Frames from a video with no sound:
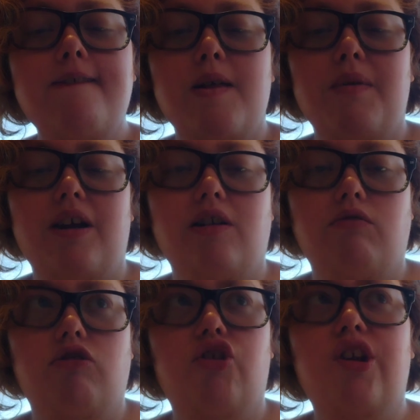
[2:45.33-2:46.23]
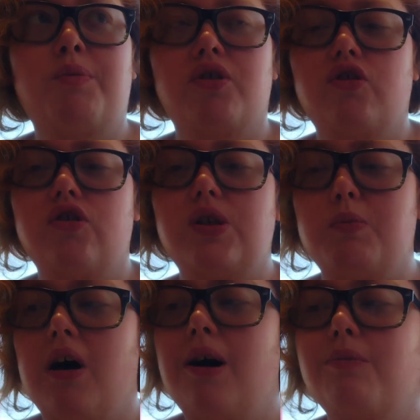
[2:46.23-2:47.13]
that my stepchildren's
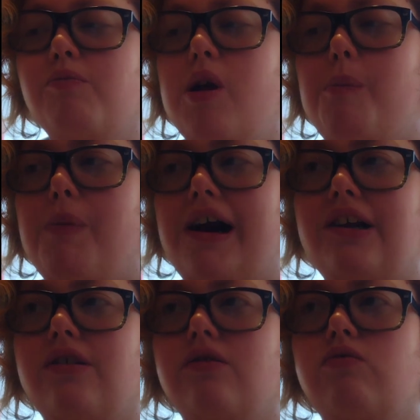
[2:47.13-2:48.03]
mom and my,